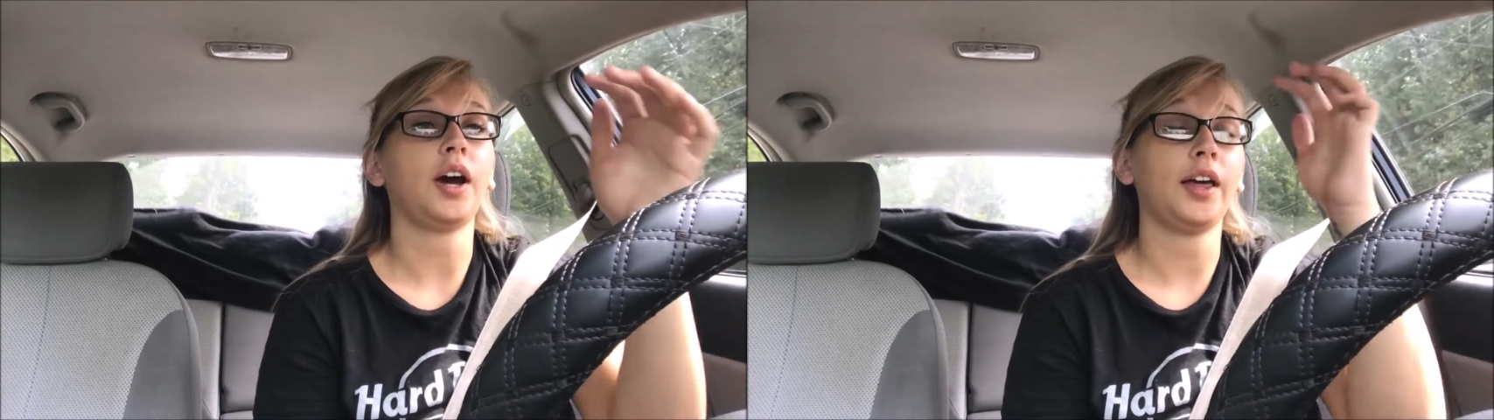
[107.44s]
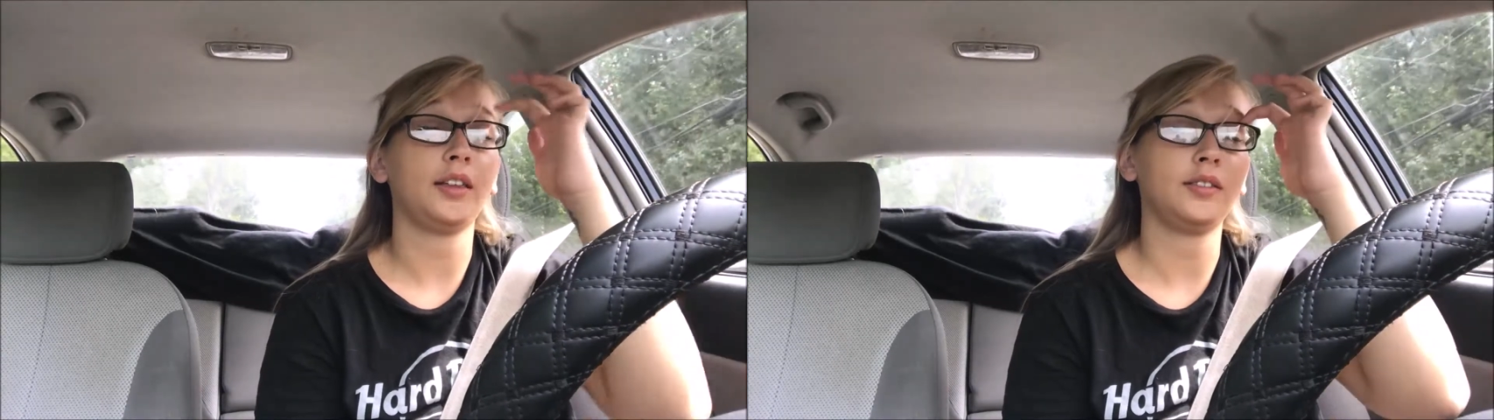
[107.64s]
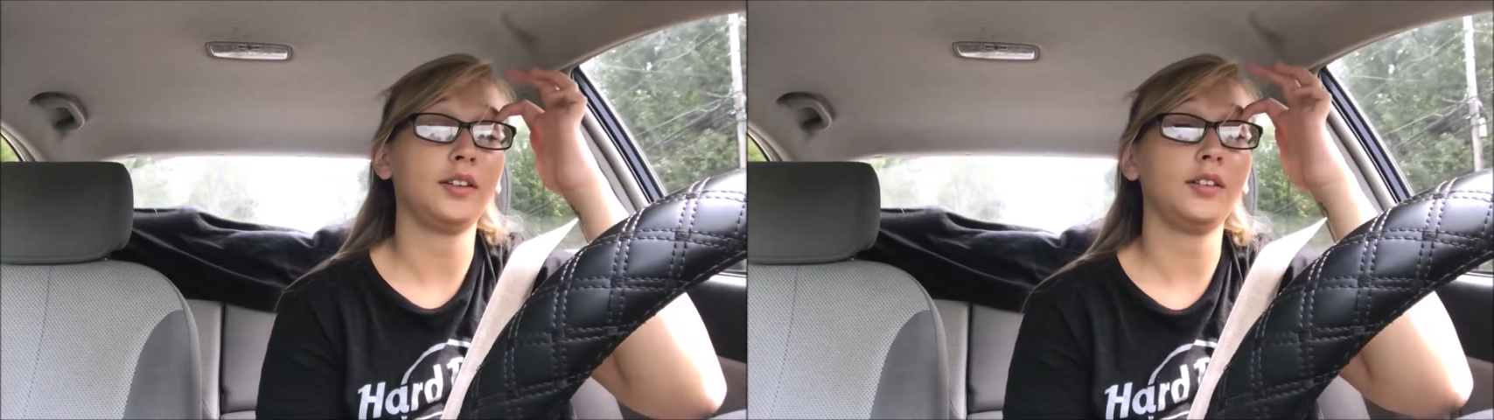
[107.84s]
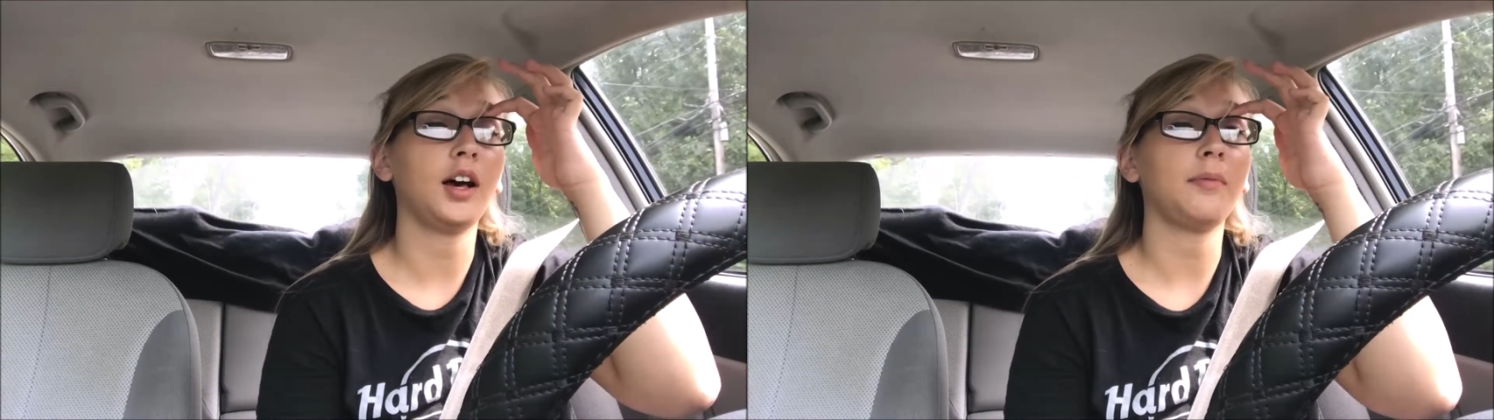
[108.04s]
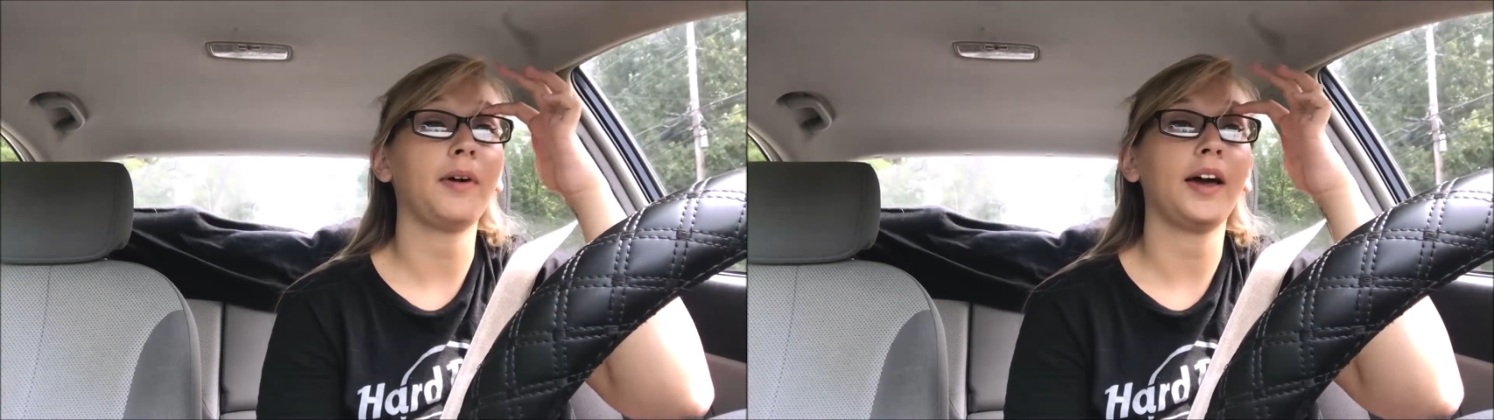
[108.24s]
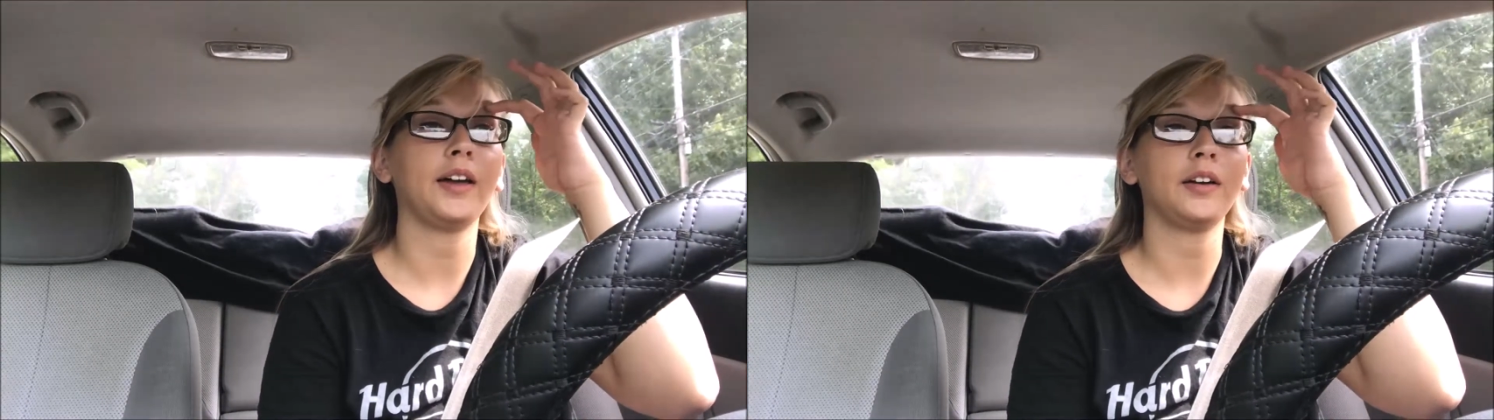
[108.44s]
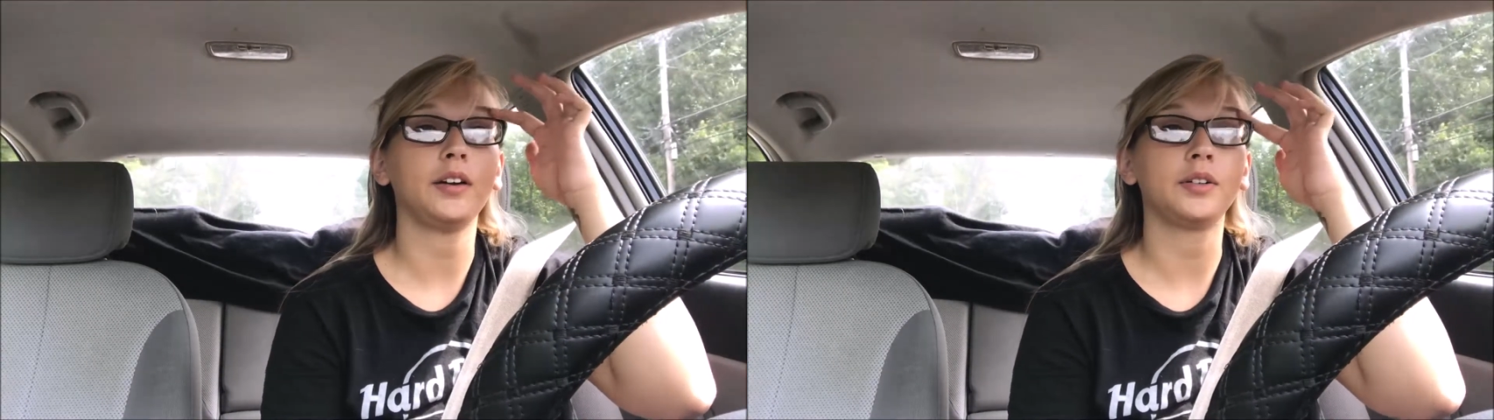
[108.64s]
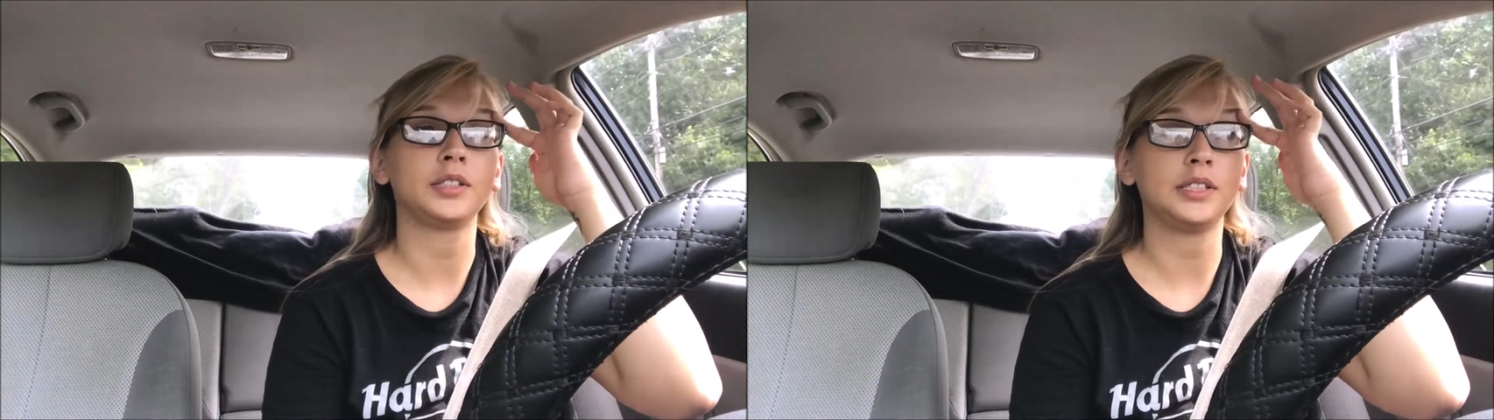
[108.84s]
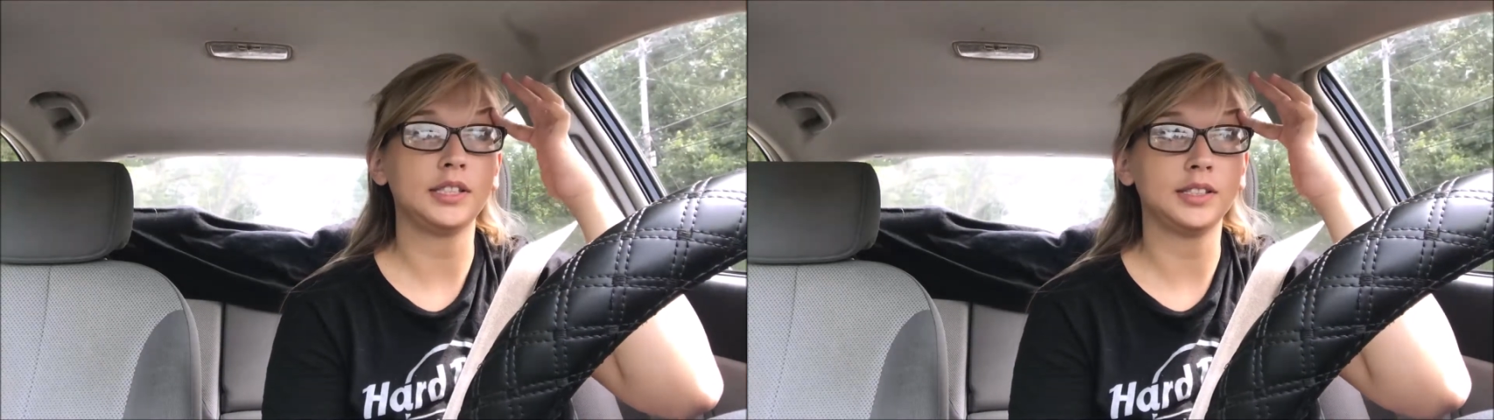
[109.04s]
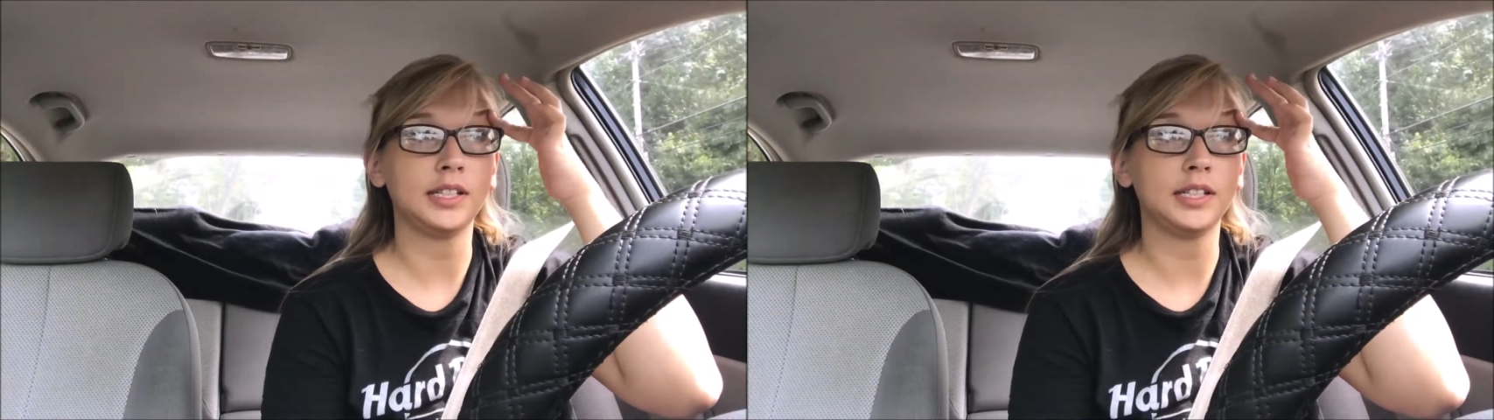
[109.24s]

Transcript: I did tell my OT